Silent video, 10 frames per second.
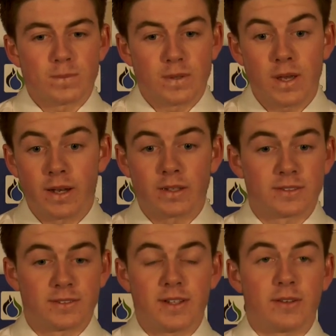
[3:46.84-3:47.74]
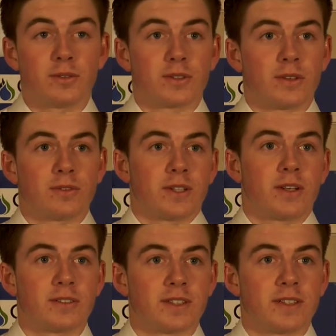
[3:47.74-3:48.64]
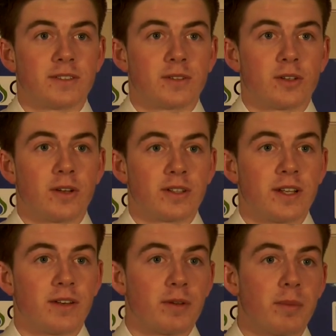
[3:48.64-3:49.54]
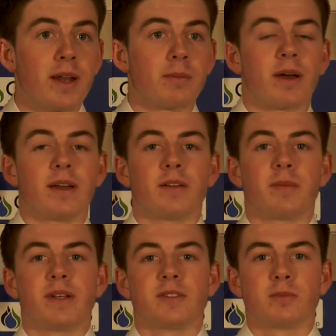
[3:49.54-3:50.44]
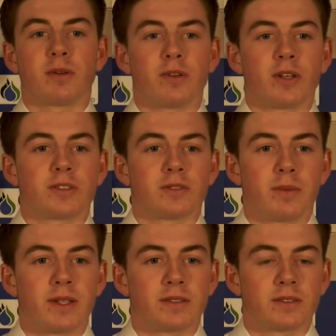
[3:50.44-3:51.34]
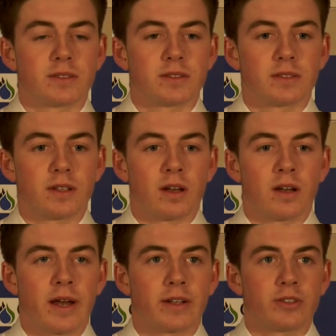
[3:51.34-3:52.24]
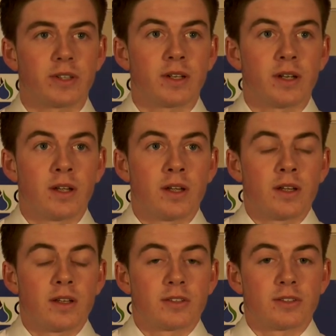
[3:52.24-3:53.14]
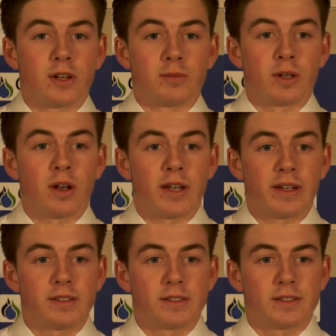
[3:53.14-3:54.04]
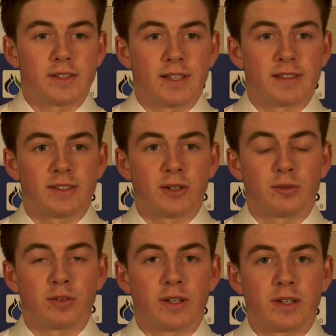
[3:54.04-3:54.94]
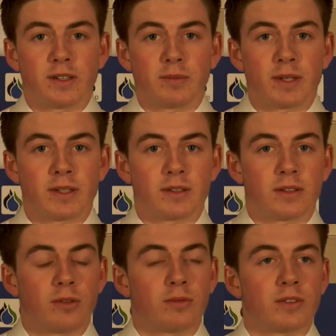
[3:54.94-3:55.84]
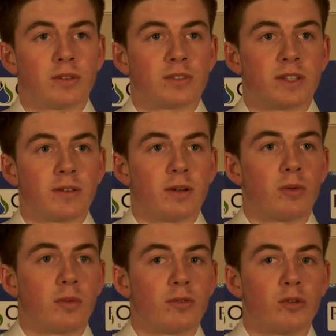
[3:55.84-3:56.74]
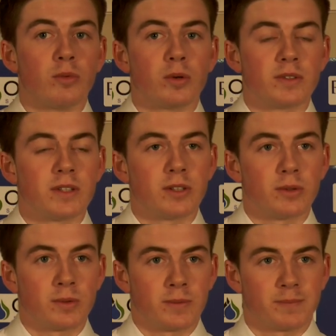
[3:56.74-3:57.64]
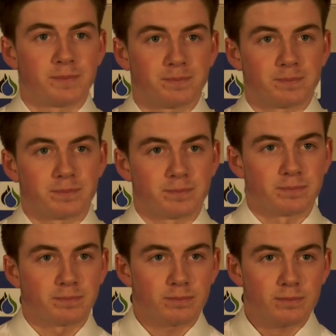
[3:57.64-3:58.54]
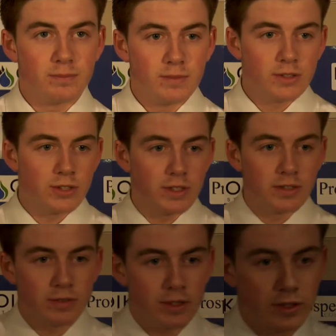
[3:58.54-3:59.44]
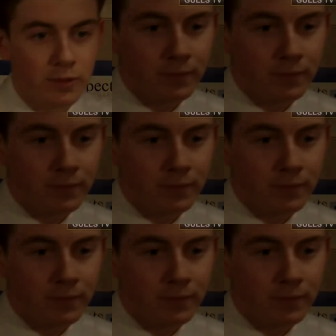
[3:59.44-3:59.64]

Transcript: Yeah, that's yeah. Obviously, you can't say can't say anything bad about it. I mean, it's my first men's uh, hat trick. So I'm delighted, and hopefully it may obviously hope my form will continue. Fantastic, thank you, George. Nice Cheers, thank you.